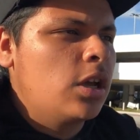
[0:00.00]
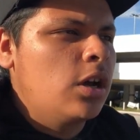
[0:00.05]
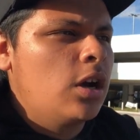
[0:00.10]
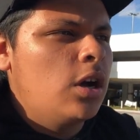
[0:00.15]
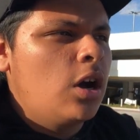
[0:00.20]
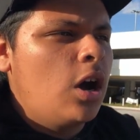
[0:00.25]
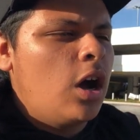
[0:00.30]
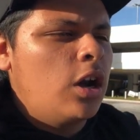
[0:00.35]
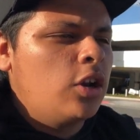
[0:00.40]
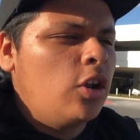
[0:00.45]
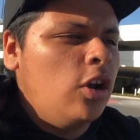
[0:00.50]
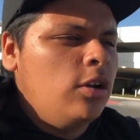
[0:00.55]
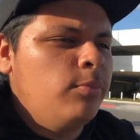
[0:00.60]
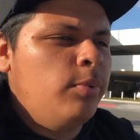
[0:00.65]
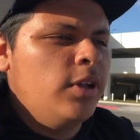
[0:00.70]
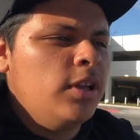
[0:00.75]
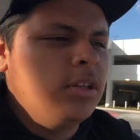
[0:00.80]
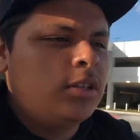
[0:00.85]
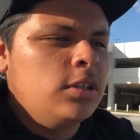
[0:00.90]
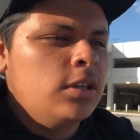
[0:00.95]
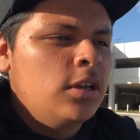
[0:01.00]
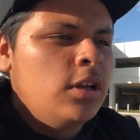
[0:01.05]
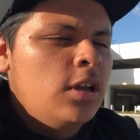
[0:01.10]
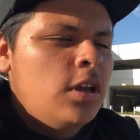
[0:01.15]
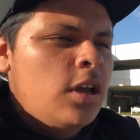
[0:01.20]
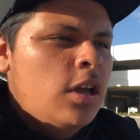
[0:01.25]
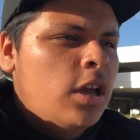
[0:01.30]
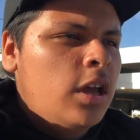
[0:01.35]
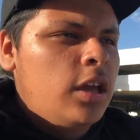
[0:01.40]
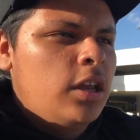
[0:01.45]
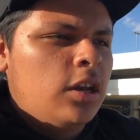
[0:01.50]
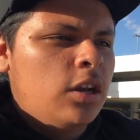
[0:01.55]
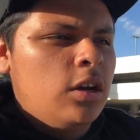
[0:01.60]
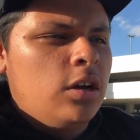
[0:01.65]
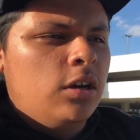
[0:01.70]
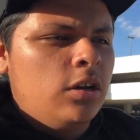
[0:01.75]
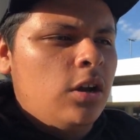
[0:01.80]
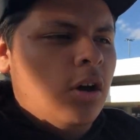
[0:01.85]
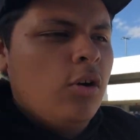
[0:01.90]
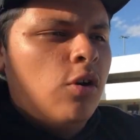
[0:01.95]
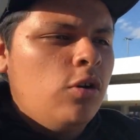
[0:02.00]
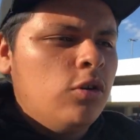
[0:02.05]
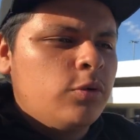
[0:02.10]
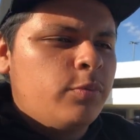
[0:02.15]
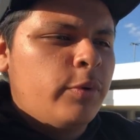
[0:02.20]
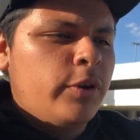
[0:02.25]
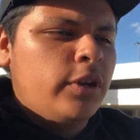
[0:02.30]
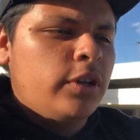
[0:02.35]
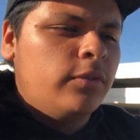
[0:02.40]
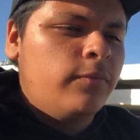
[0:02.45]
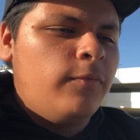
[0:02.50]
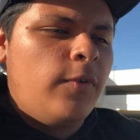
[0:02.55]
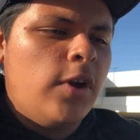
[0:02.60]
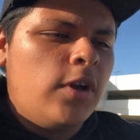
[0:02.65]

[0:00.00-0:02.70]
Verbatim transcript: a hot dog place in uh, Noho's Bridge.